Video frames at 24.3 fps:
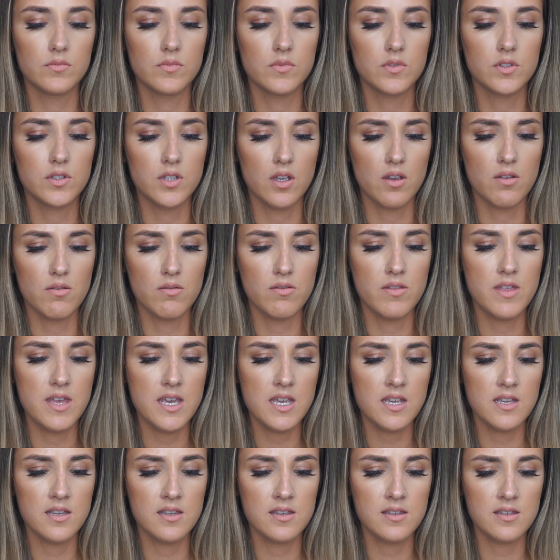So
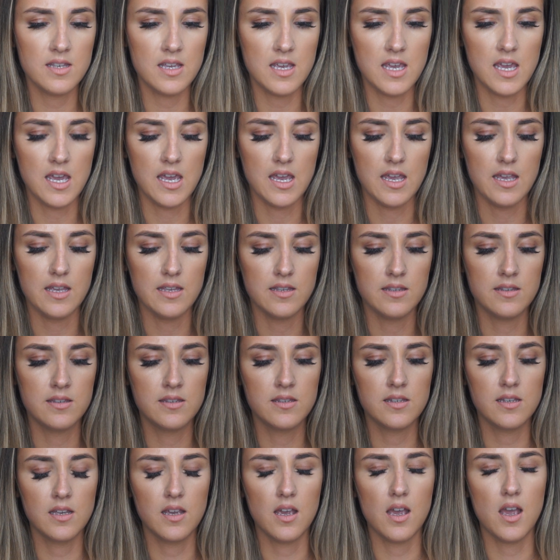this
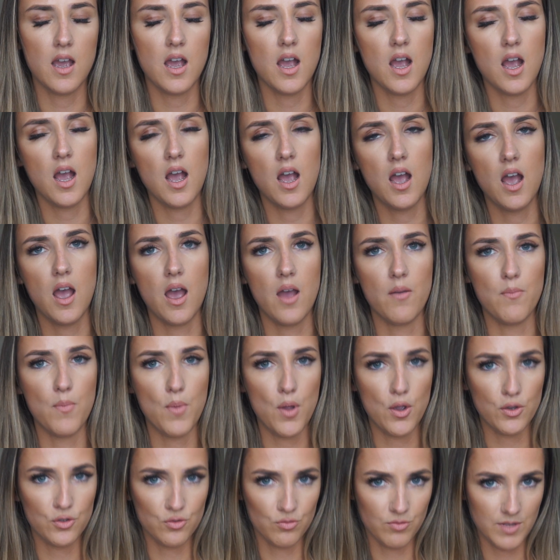is a
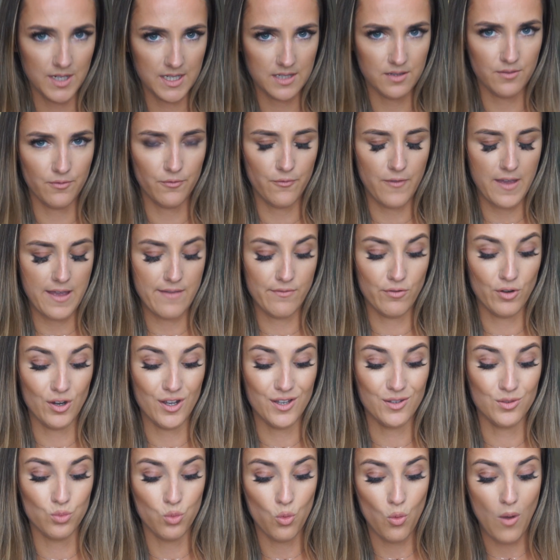most recent favourite
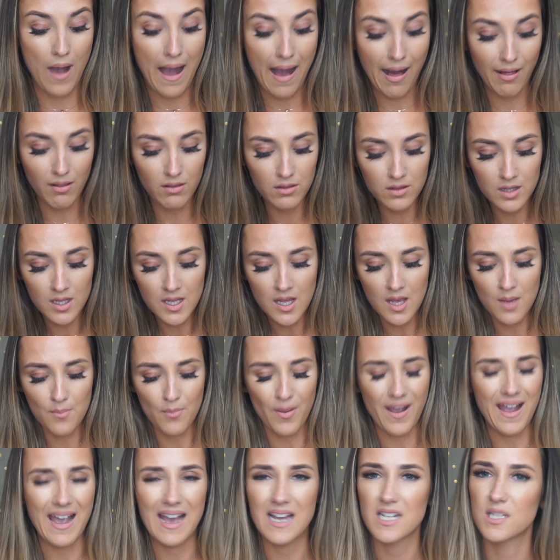as well,
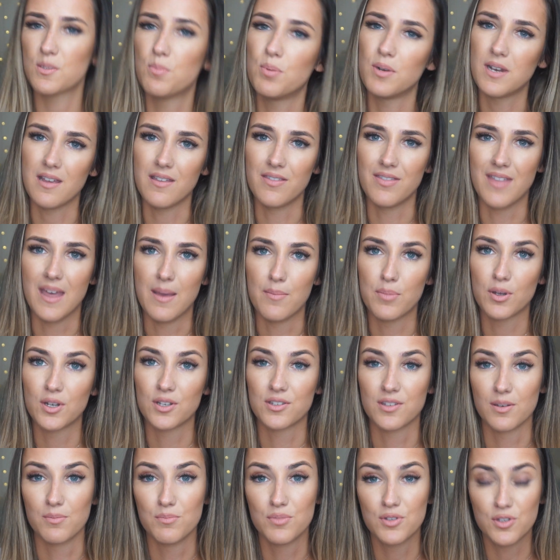but I had to put it in there
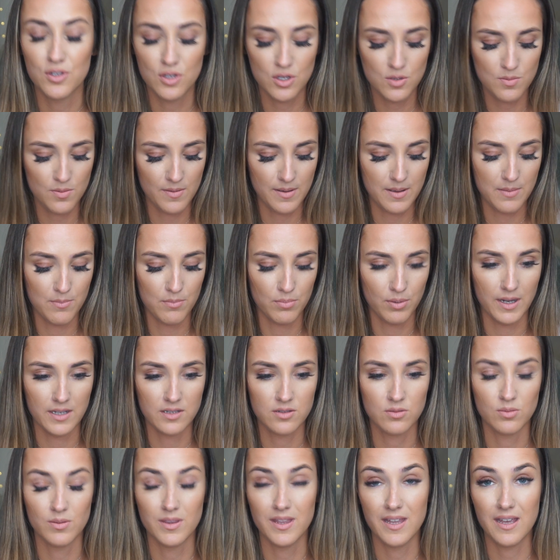because I'm super
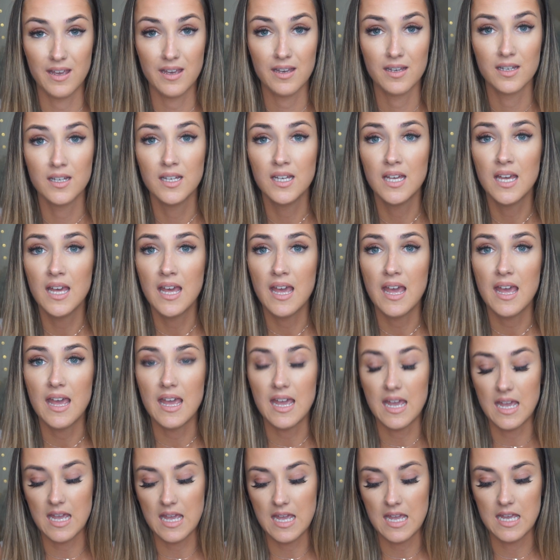impressed with it.
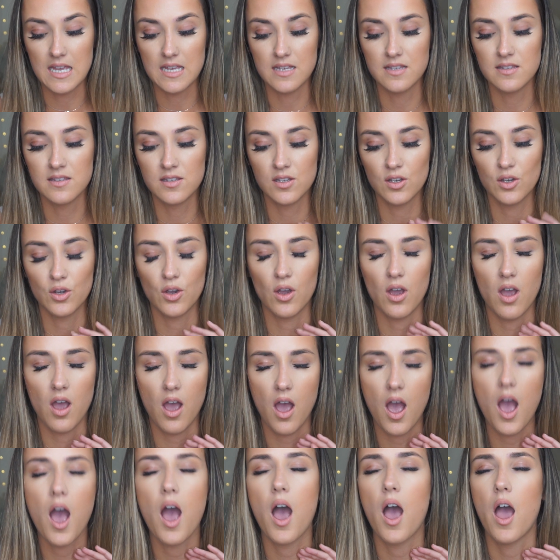It is
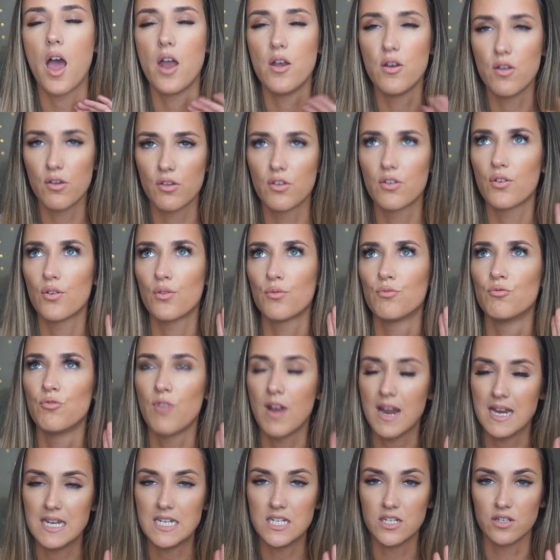another
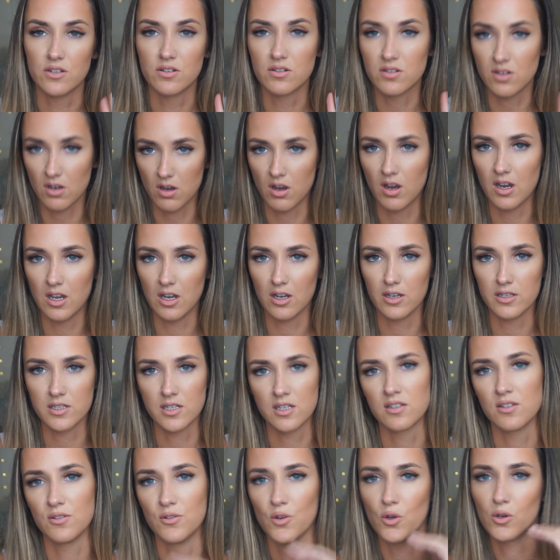radiant
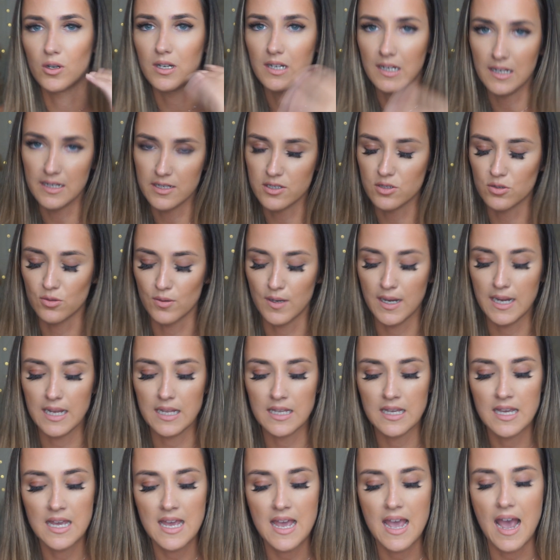highlighter, so not
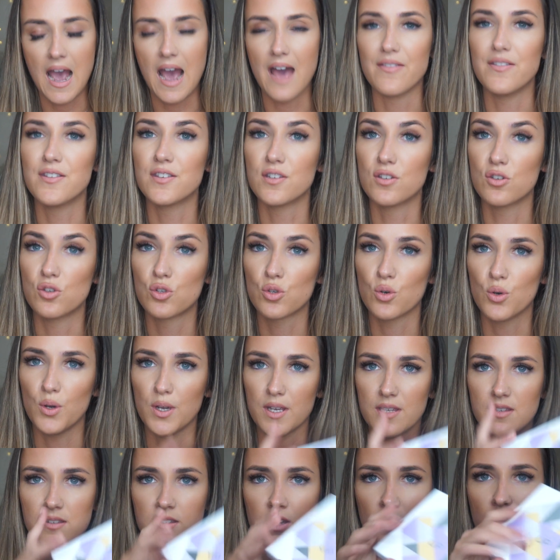glittery, and there's a
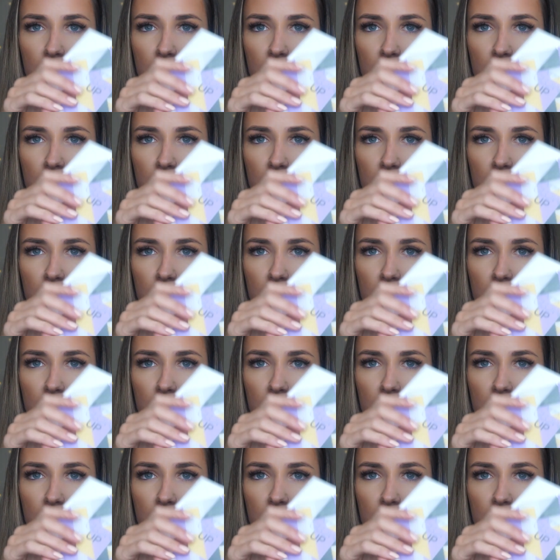choice. So